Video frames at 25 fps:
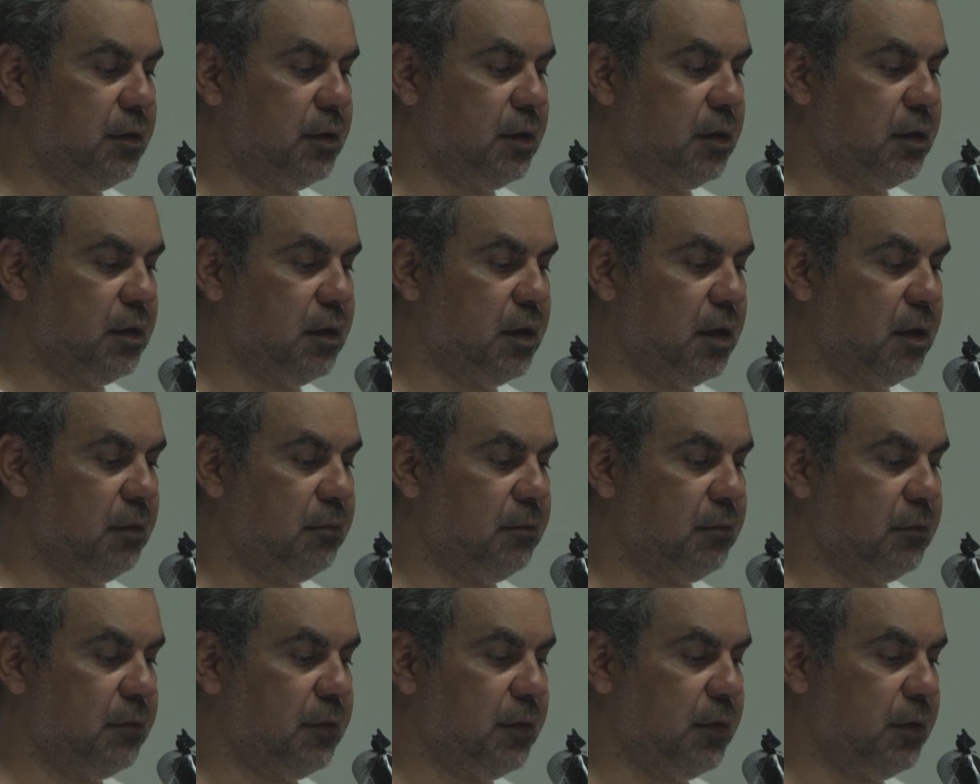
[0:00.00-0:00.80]

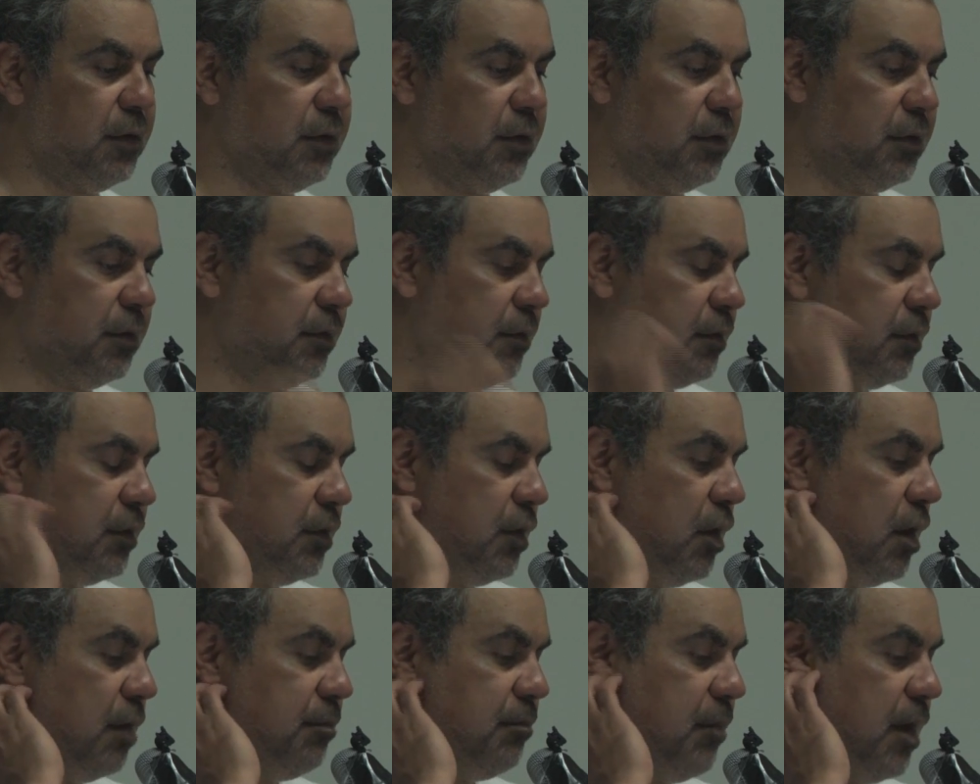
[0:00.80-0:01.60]
the
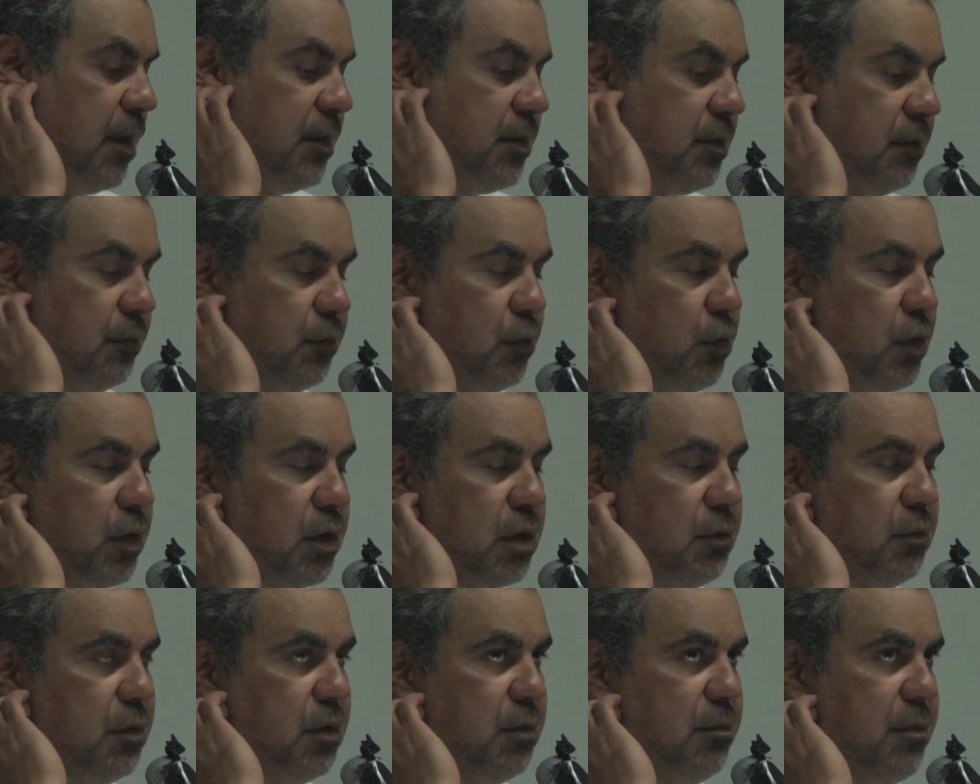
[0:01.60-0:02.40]
9 months of
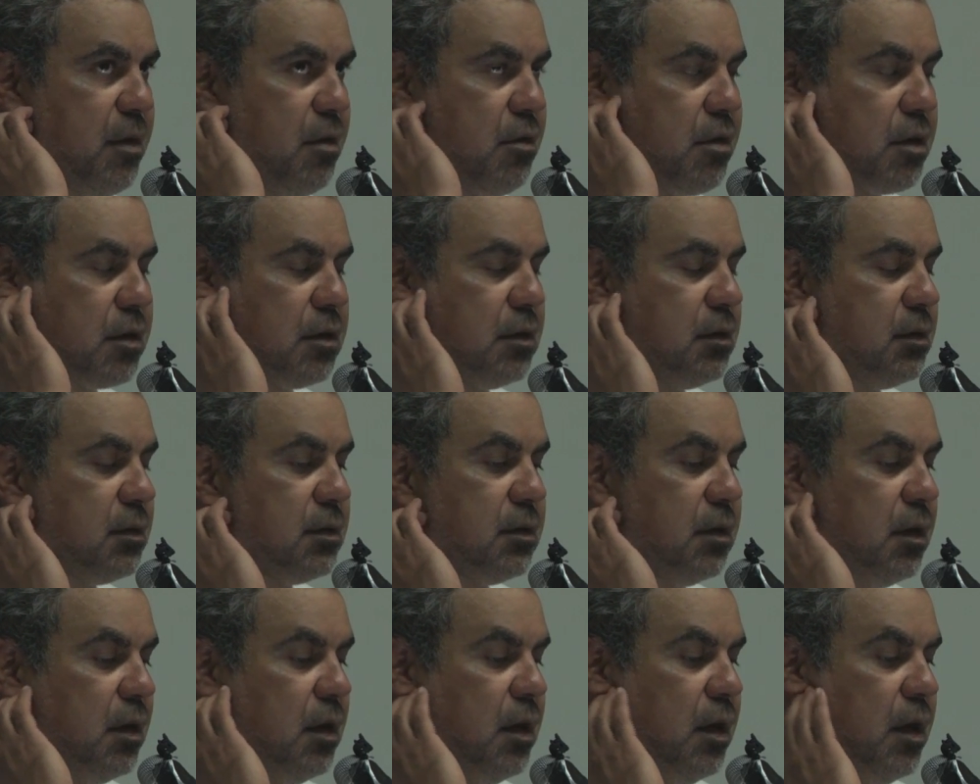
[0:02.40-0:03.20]
working with
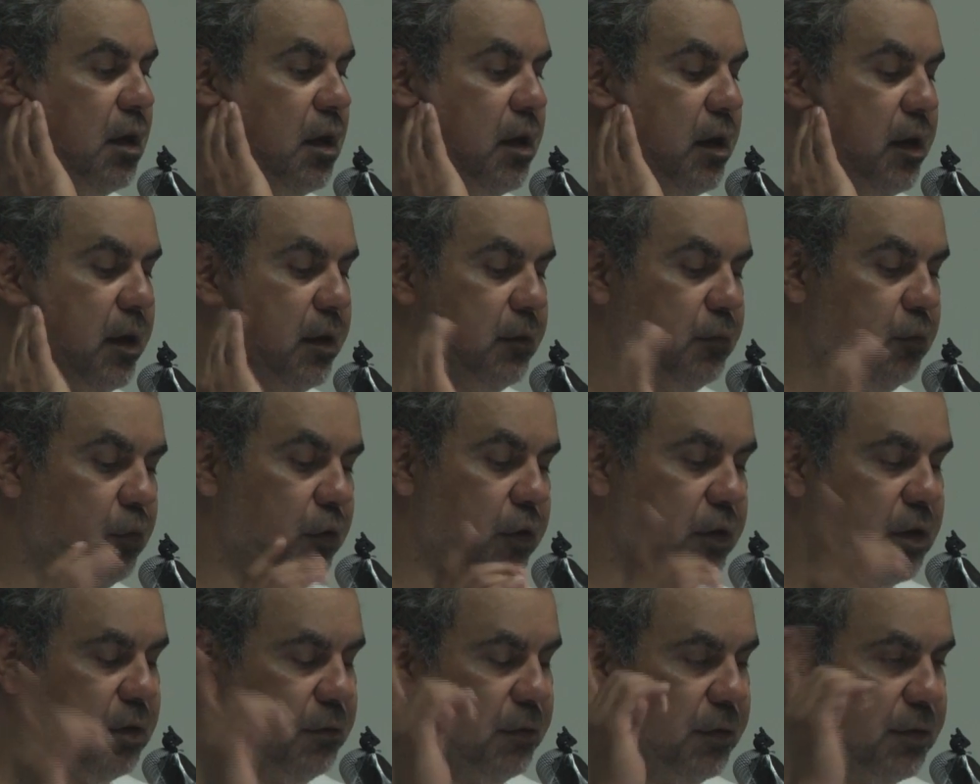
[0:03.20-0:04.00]
Americans and
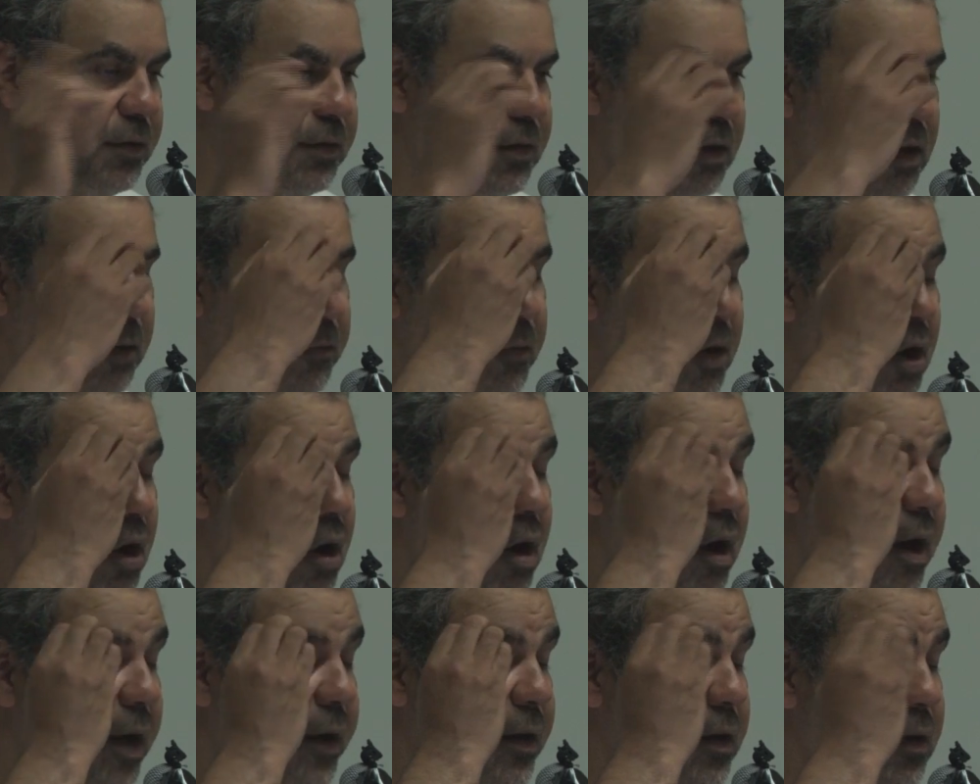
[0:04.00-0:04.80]
working with Salma
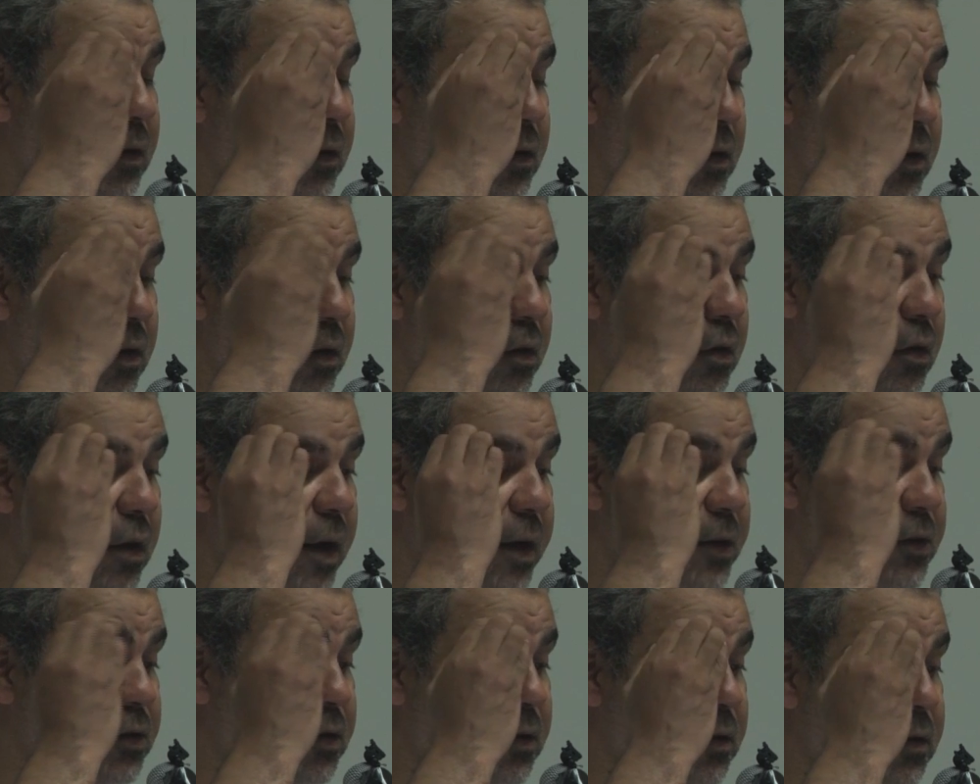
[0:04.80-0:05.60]
Hayek and her
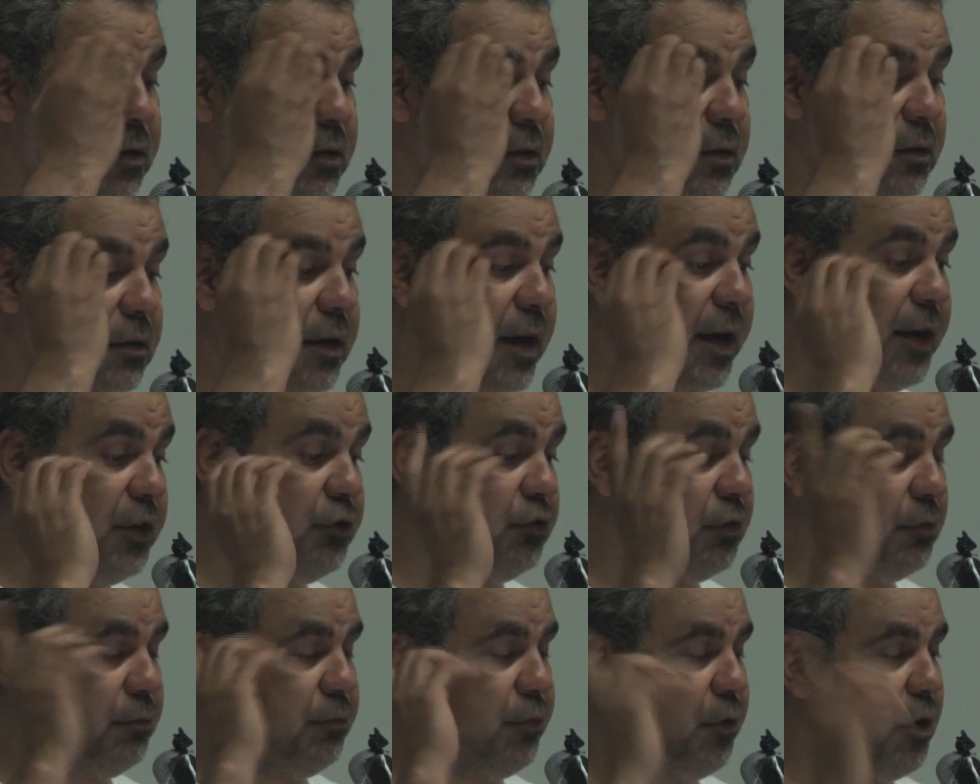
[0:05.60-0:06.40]
agents and
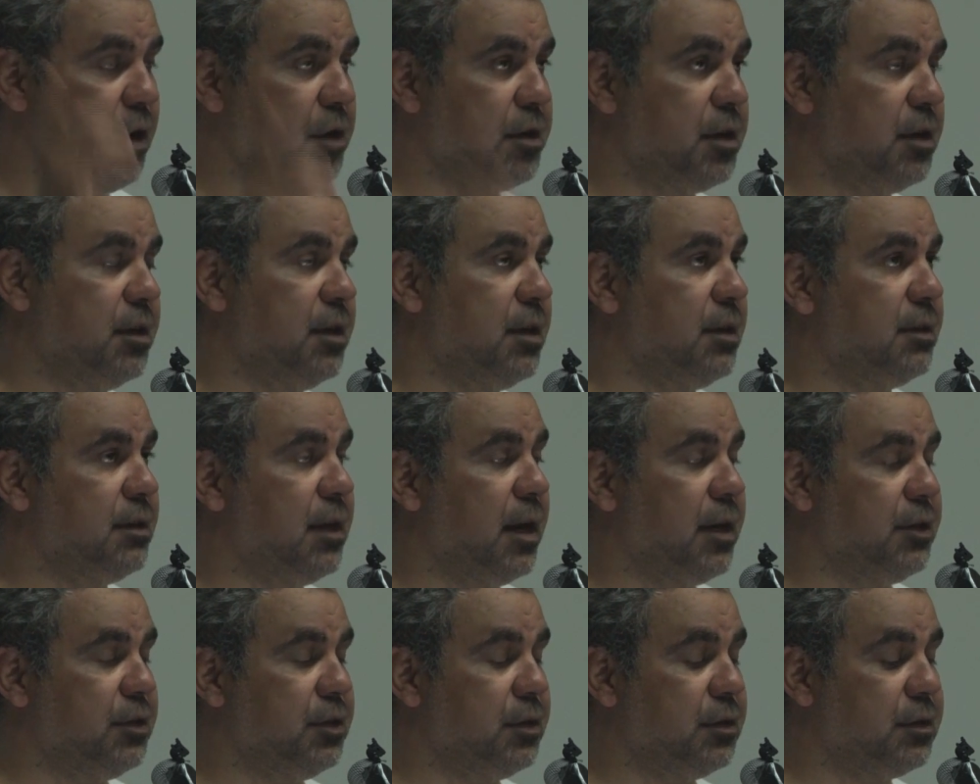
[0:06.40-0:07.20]
Adrian Brody and his
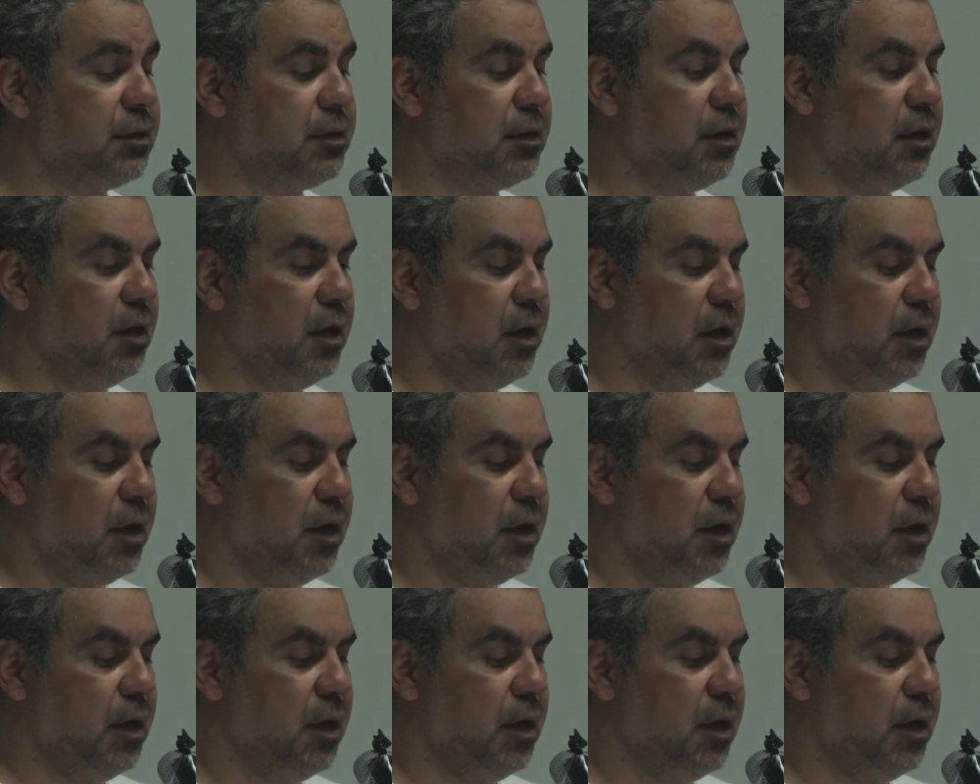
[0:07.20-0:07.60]
agents.